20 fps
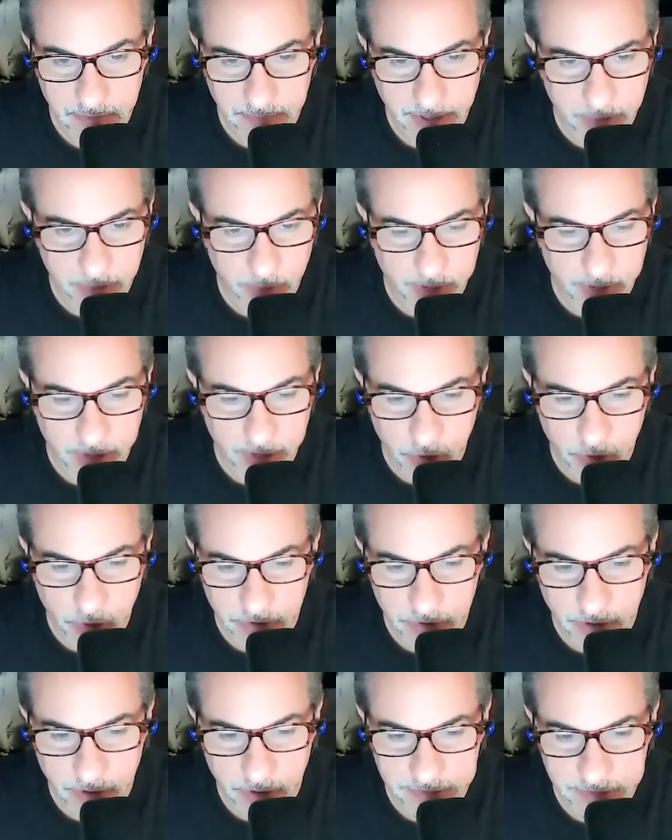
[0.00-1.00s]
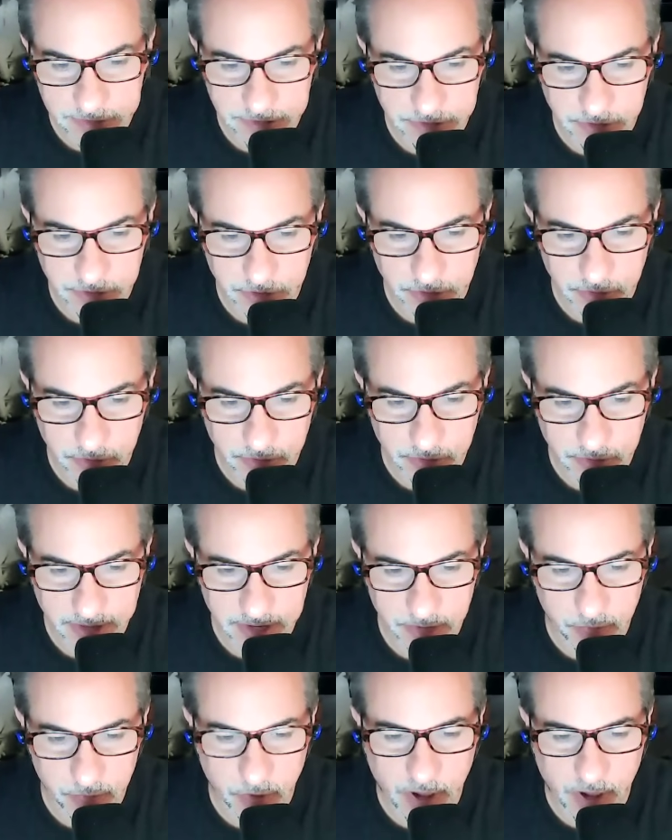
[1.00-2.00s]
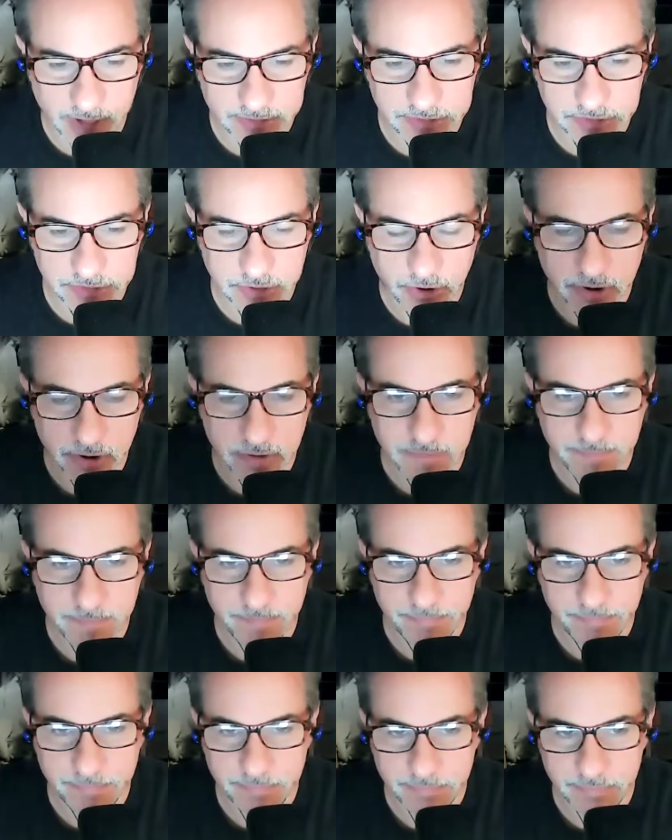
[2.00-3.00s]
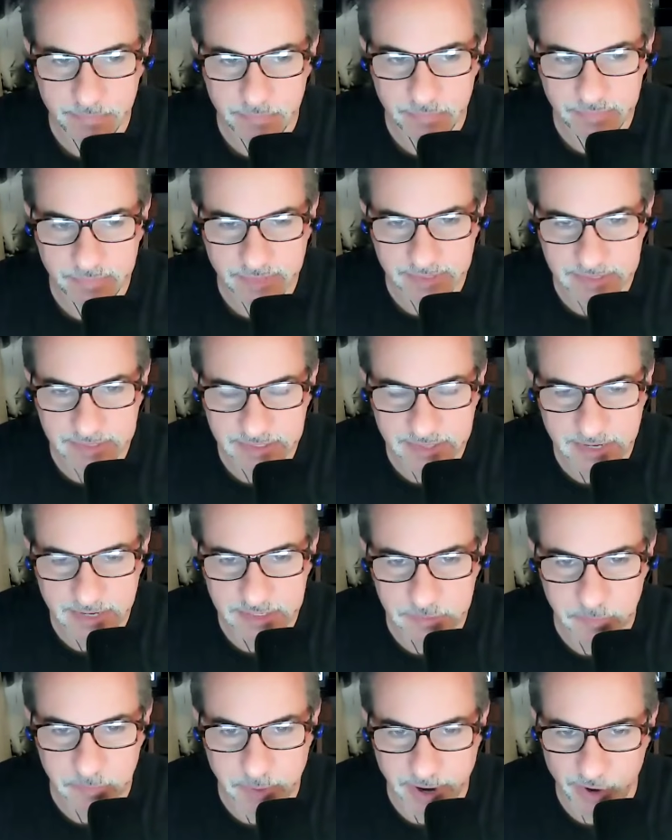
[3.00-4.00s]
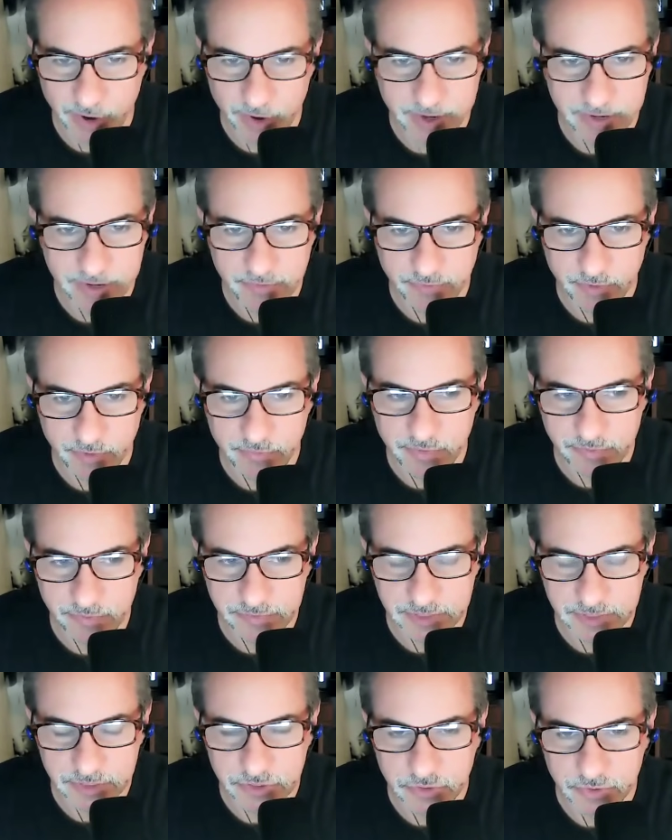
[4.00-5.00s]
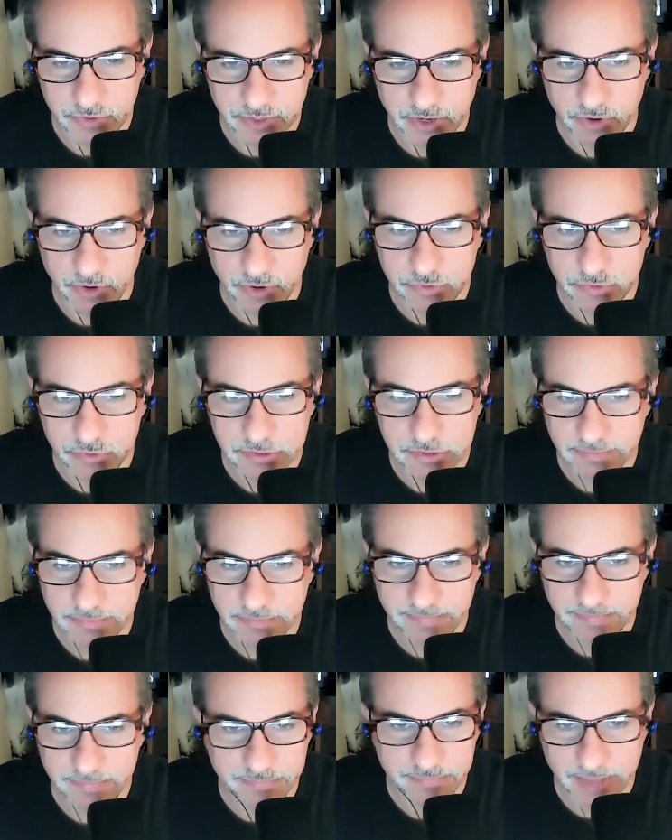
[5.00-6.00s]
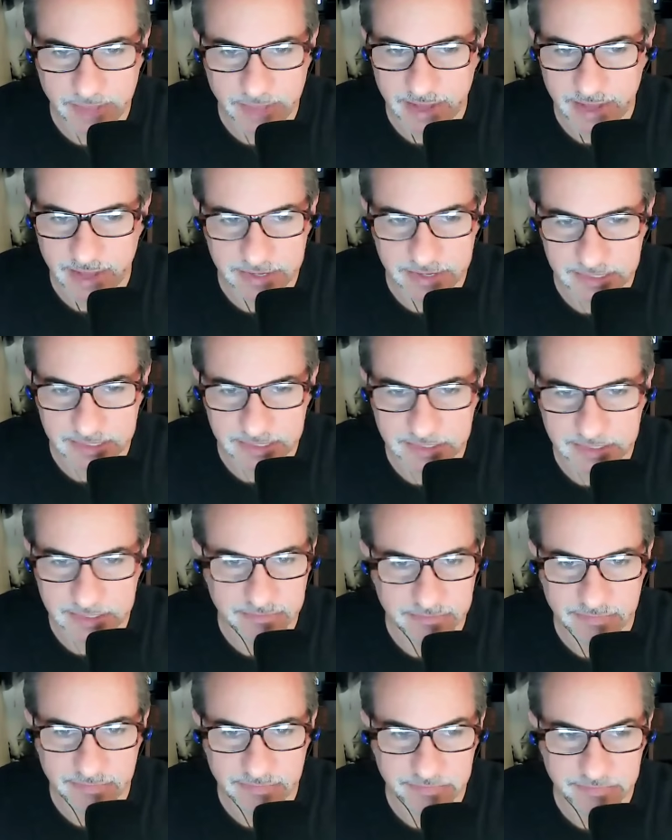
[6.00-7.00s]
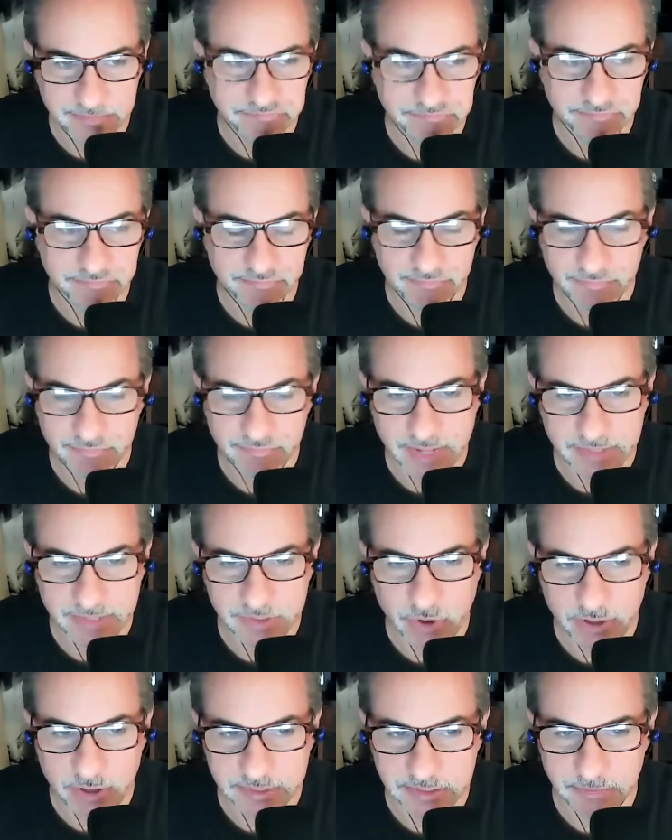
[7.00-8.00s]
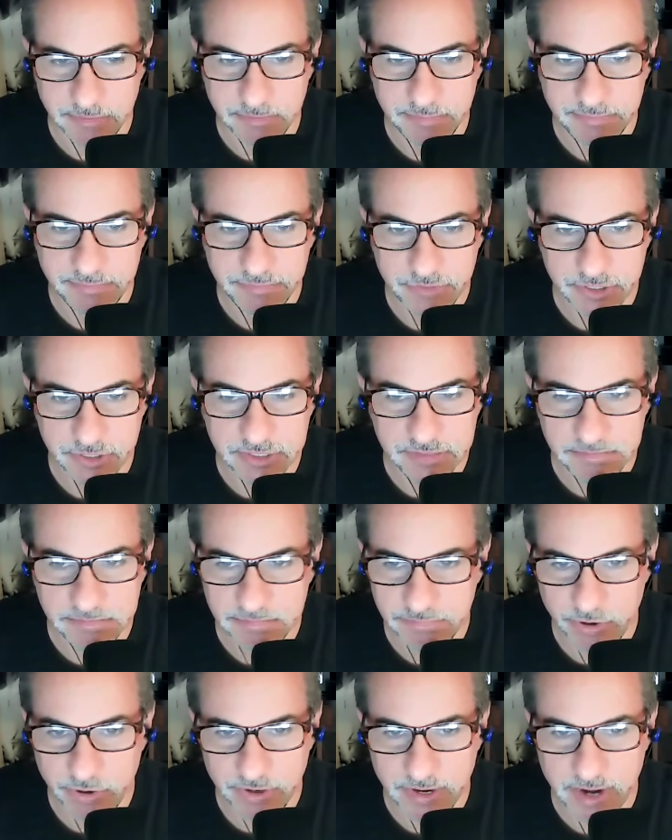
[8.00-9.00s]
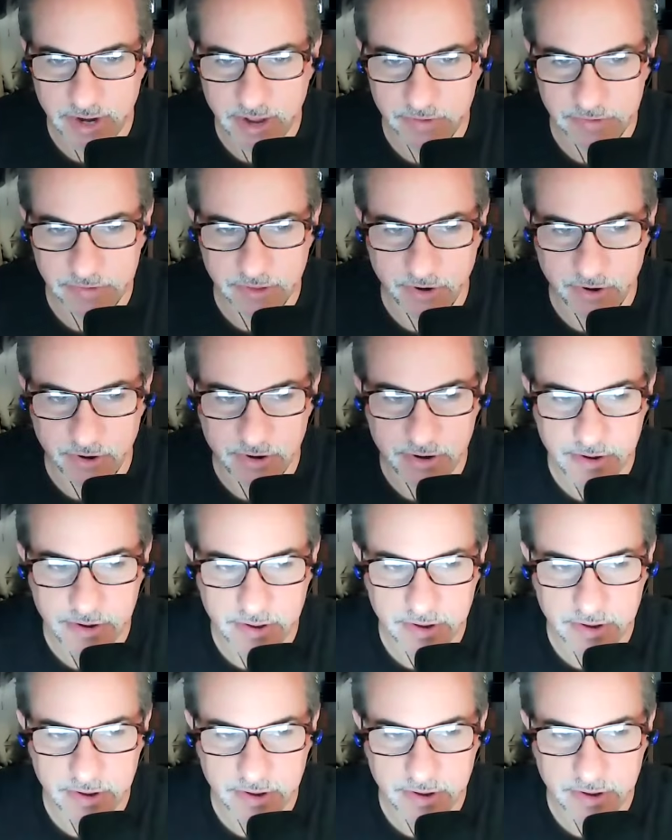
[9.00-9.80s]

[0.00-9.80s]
By the way, kudos to any rock star that stays married for 52 years. That's awesome. Just putting it out there.